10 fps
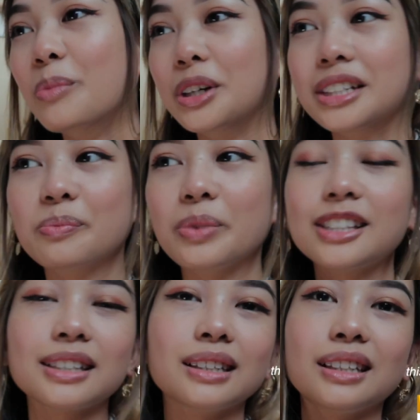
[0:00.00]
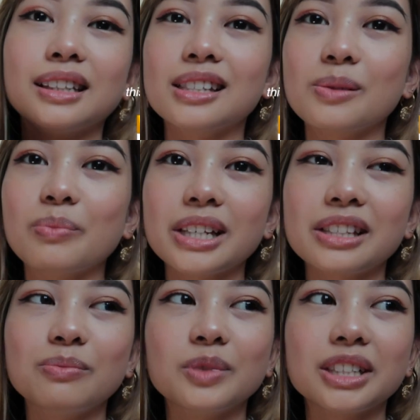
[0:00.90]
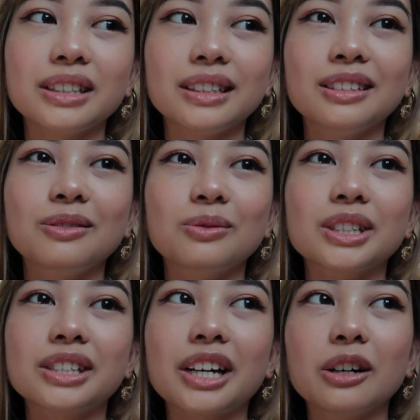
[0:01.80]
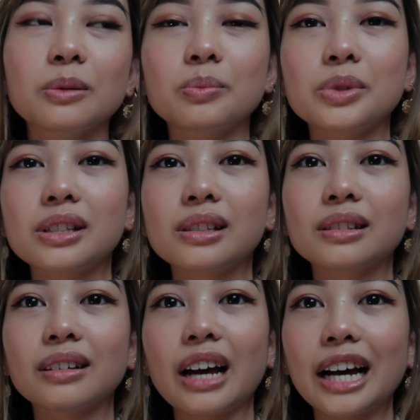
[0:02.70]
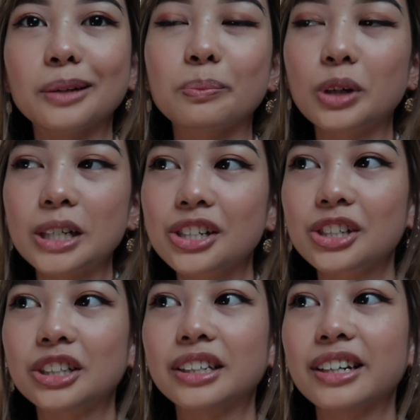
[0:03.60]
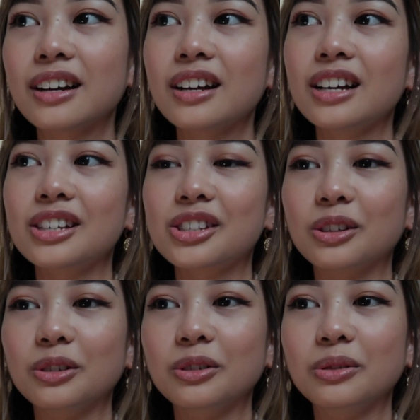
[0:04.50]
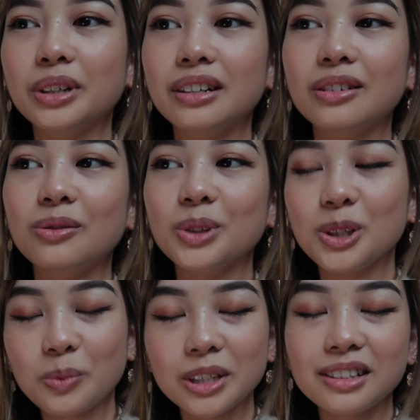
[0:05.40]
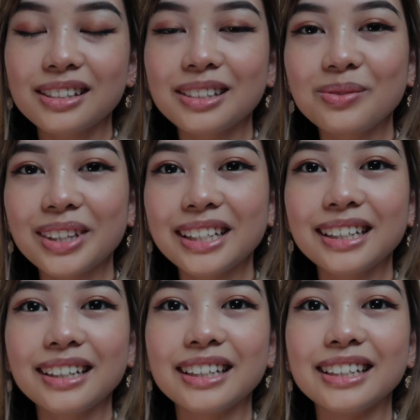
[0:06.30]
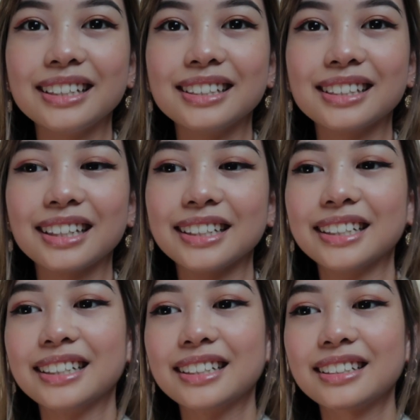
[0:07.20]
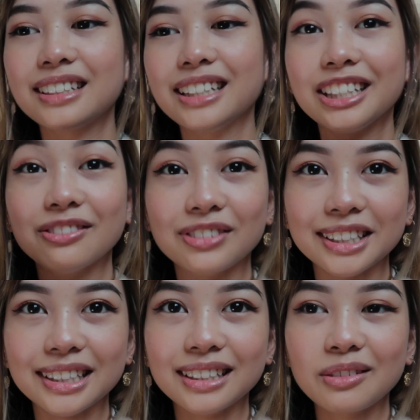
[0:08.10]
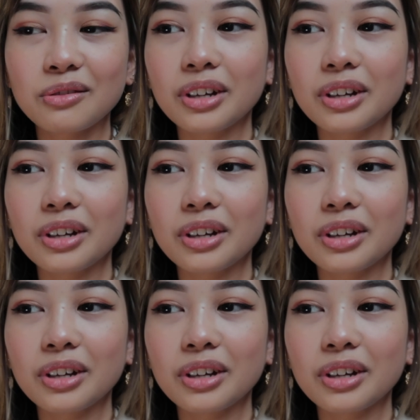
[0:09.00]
but it's basically this massive machine which helps add pressure, so when you print something it is like even,